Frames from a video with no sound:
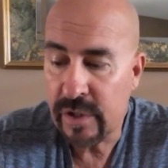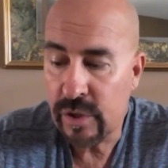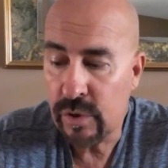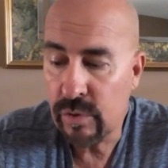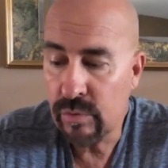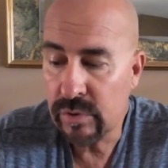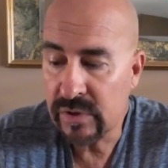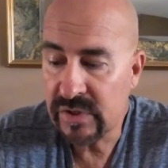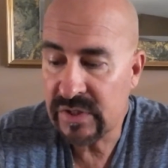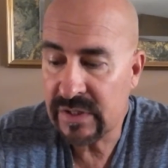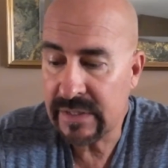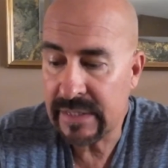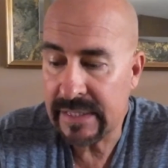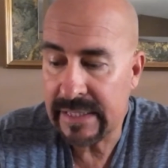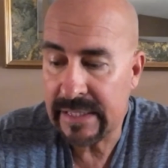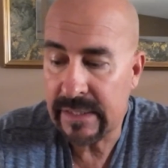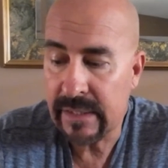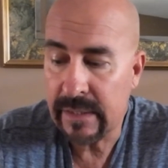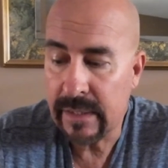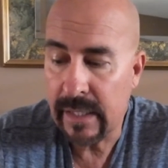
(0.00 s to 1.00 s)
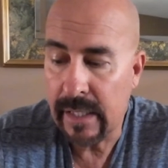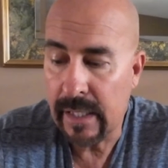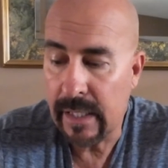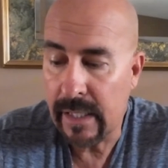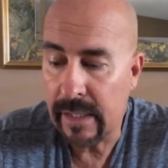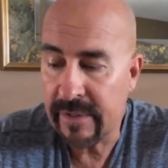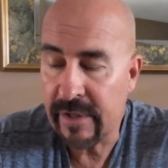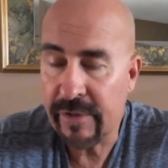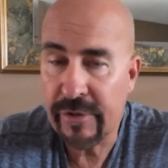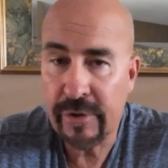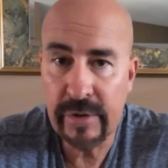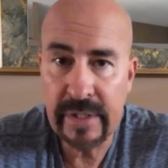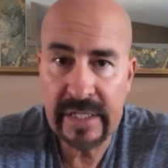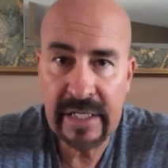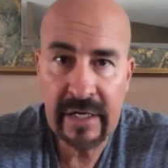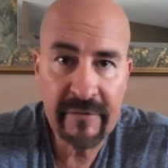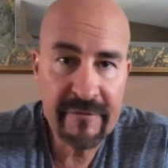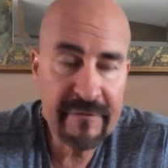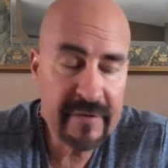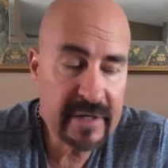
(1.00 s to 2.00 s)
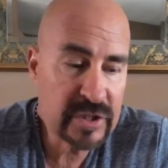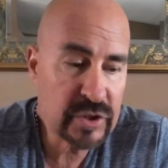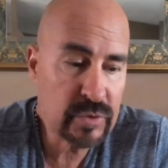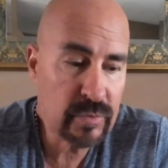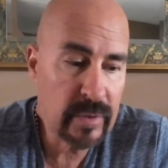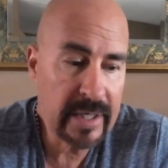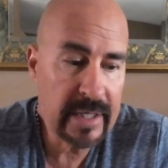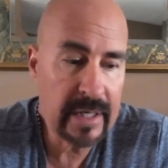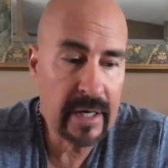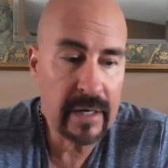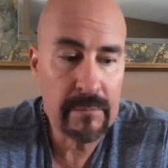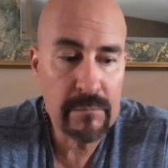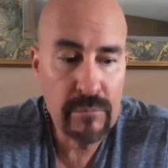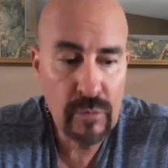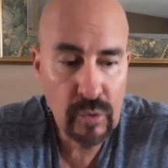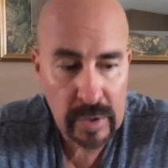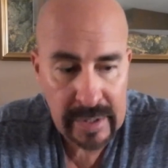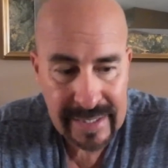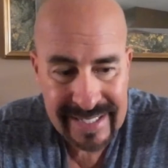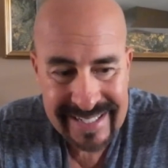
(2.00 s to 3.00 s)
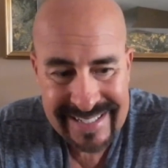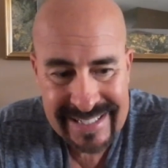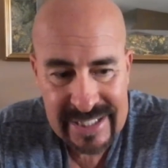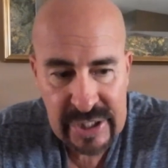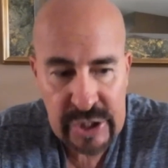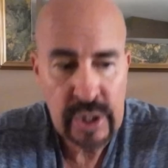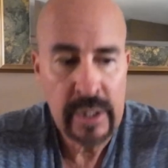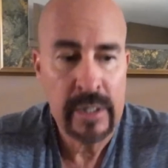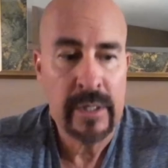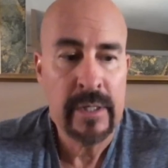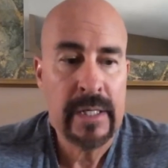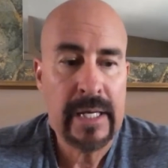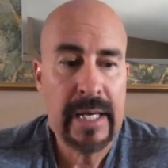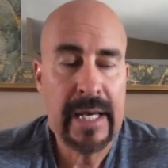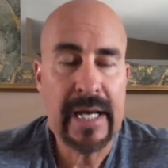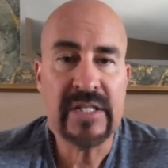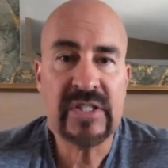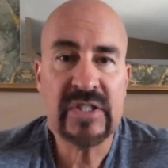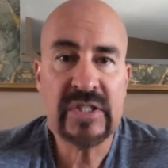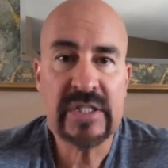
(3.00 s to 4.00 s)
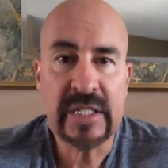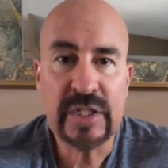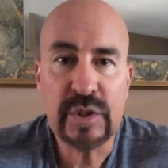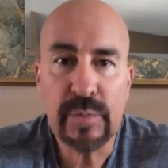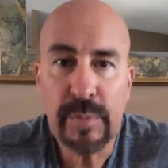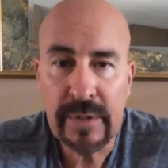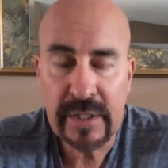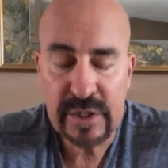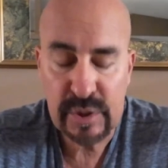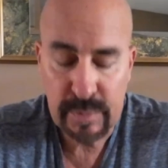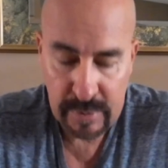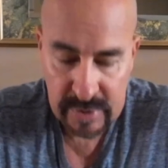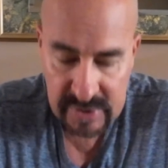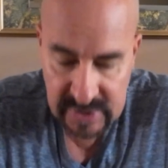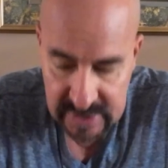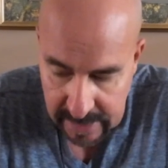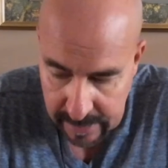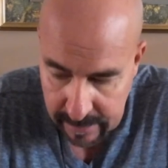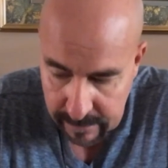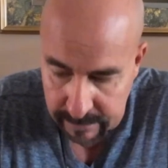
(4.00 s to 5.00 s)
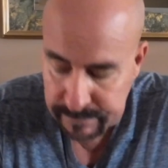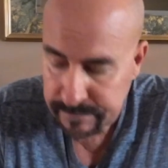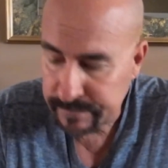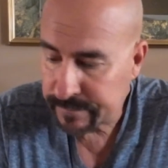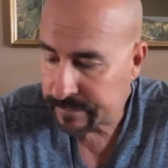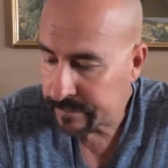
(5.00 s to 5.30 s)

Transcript: you will see the 30-year fixed rate on a mortgage at 6%+.